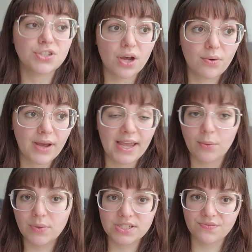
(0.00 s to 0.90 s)
So
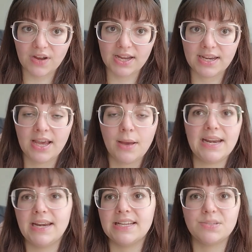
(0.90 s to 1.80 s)
it was fun, but
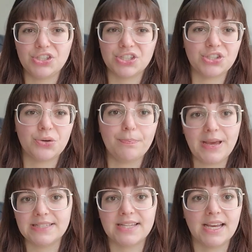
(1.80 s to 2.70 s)
it is just your
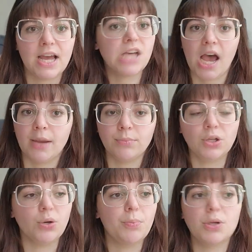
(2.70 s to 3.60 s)
basic time
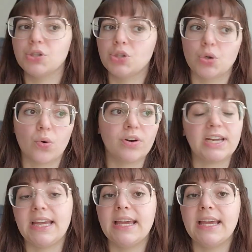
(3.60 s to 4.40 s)
loop story.